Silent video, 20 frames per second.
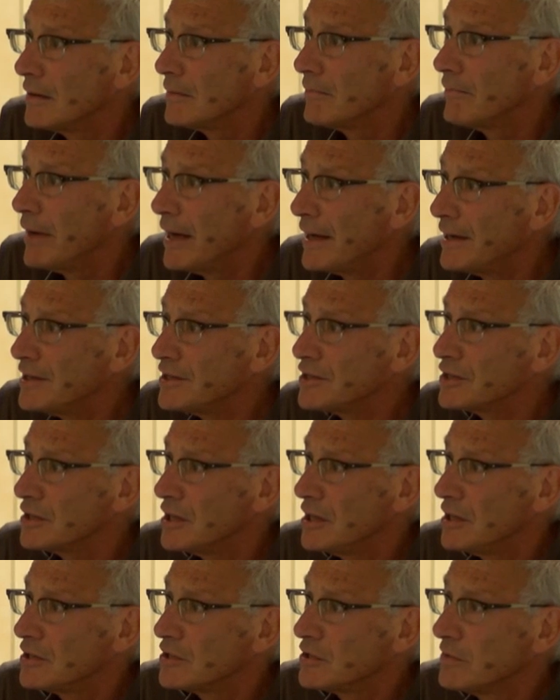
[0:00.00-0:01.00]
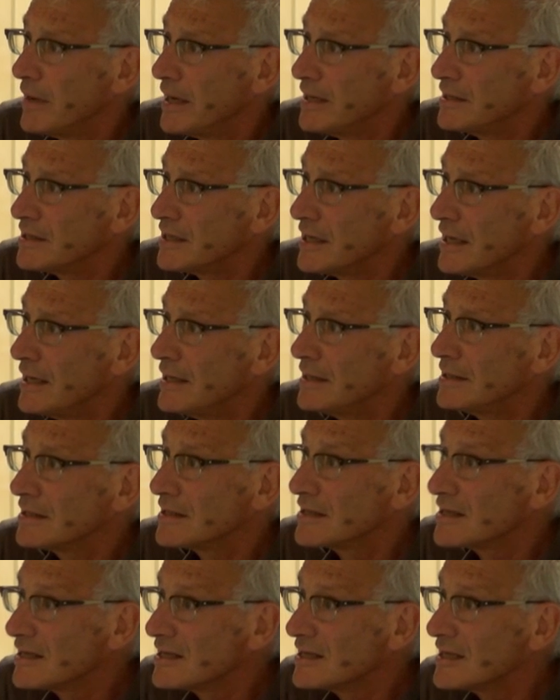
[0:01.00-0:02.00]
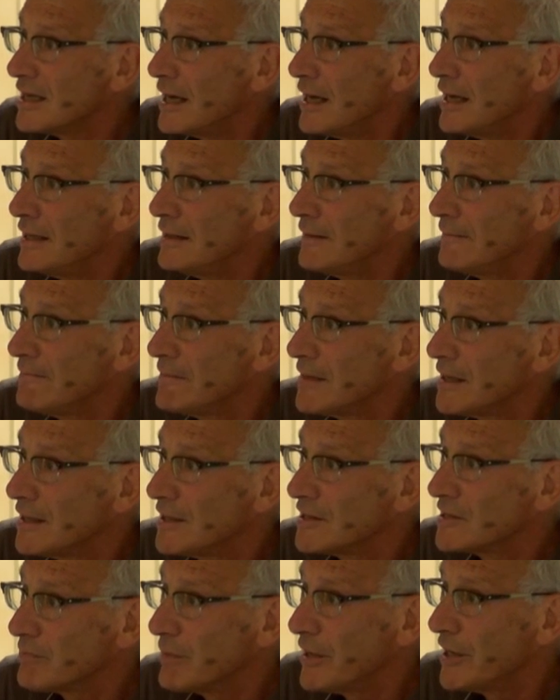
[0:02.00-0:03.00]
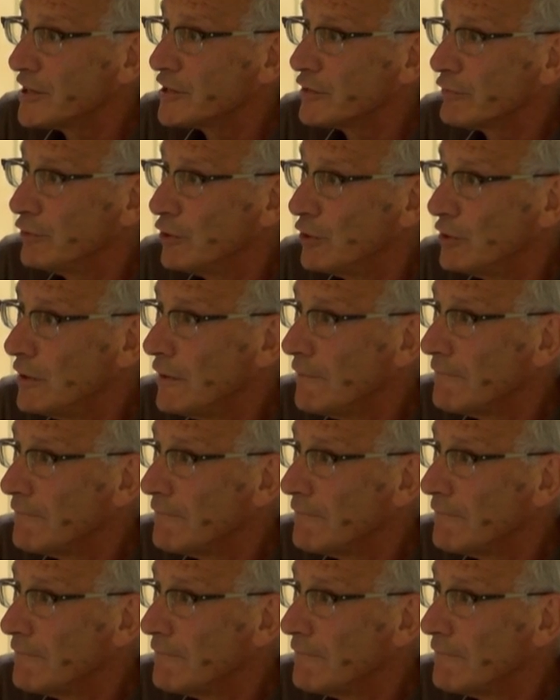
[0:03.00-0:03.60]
managed to maintain, sustain a space for